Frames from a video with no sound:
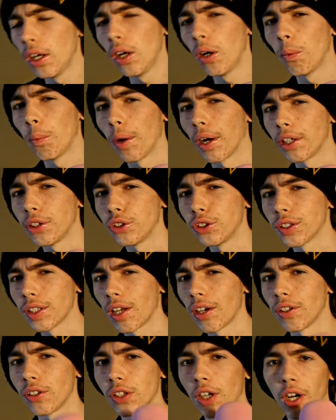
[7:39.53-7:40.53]
where I can just
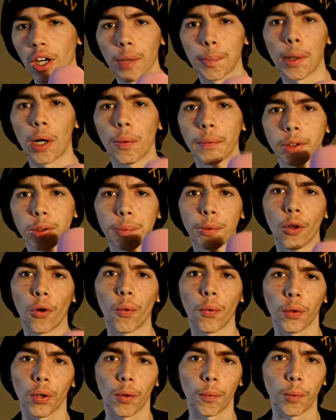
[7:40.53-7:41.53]
kind of talk about what's been
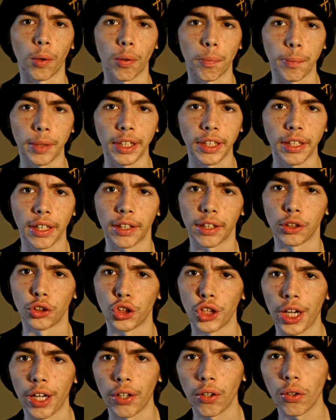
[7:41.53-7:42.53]
going on with me and the
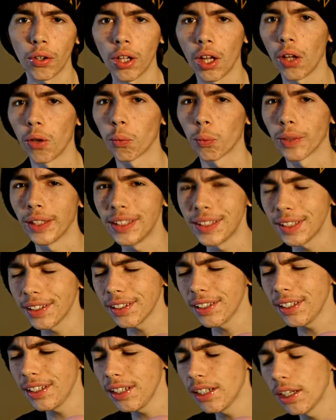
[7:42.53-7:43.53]
channel
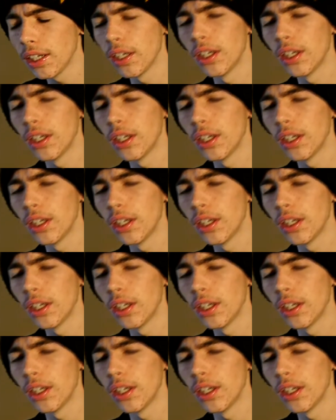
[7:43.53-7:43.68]
recently.